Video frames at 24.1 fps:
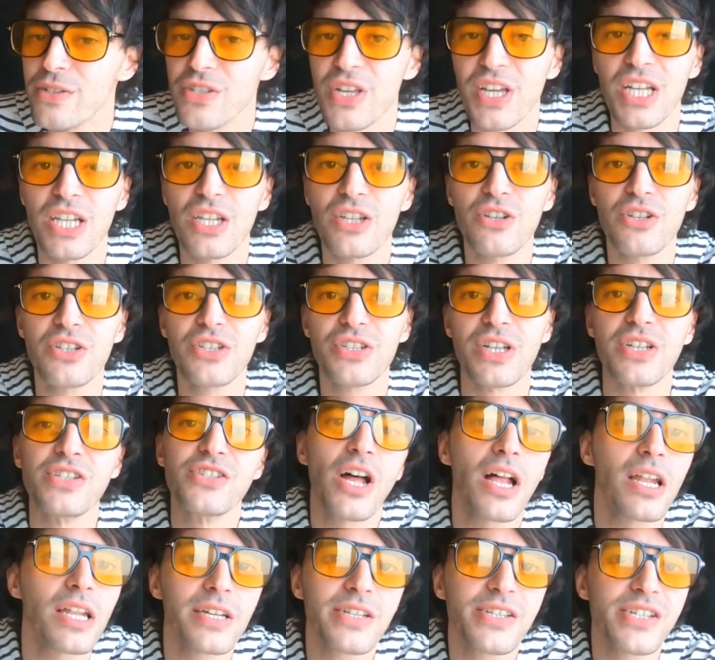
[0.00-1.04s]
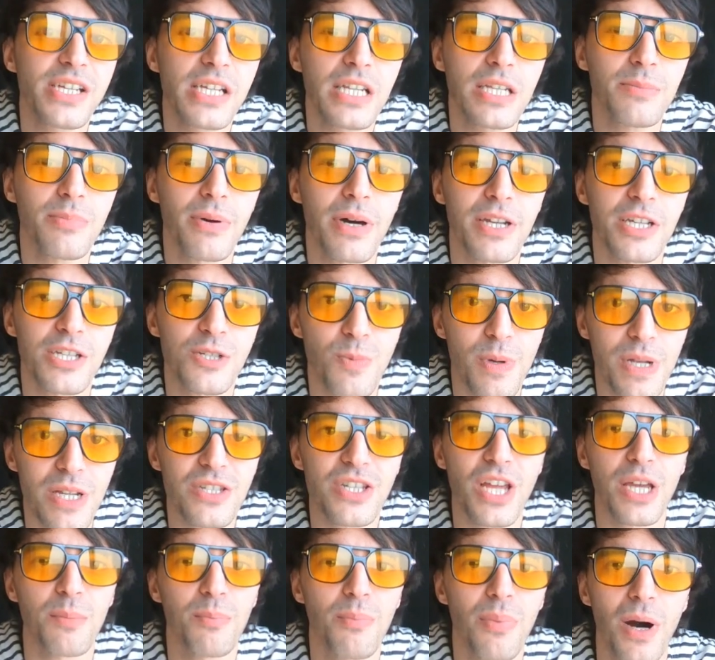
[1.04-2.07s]
It's like a little, it's not like silly putties, but
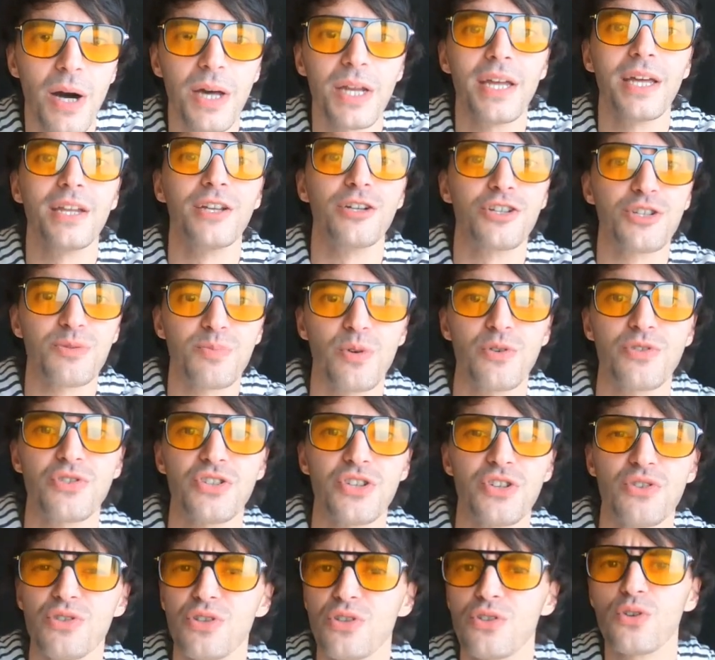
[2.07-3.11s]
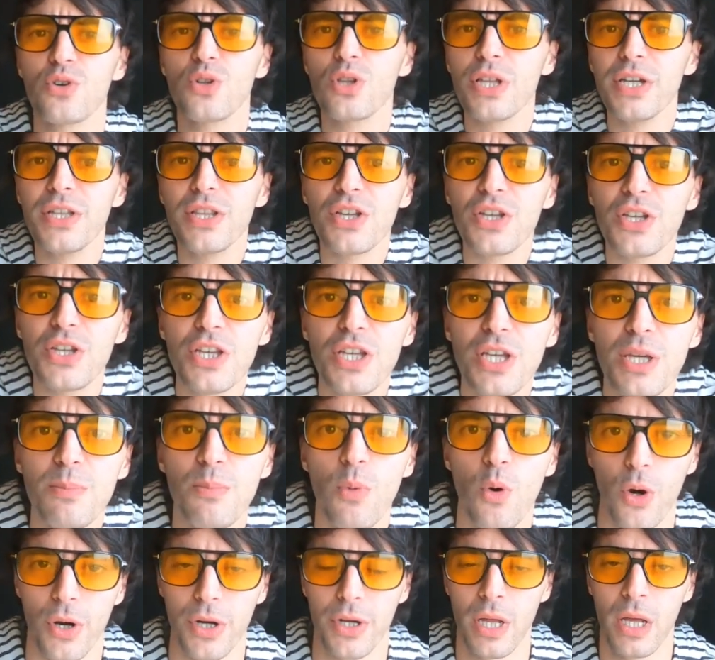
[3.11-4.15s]
it's like putty and you're supposed to use it to clean the
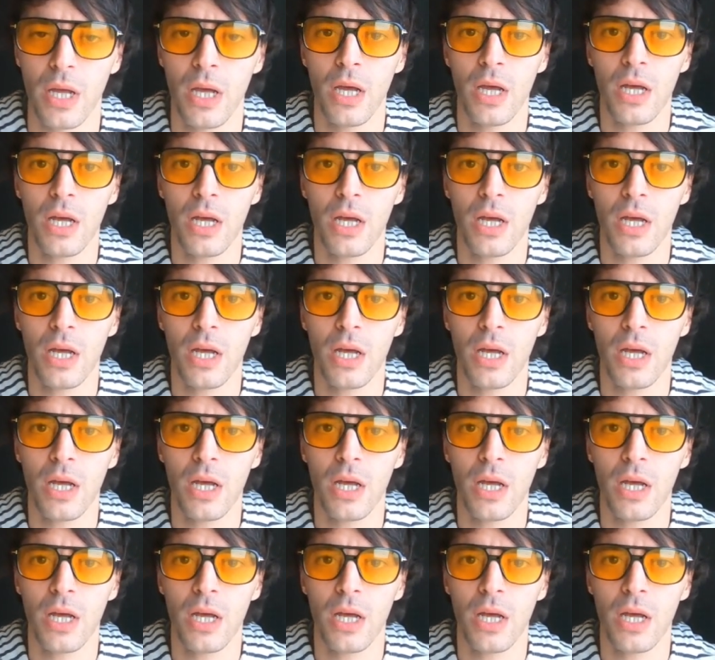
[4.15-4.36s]
keyboard.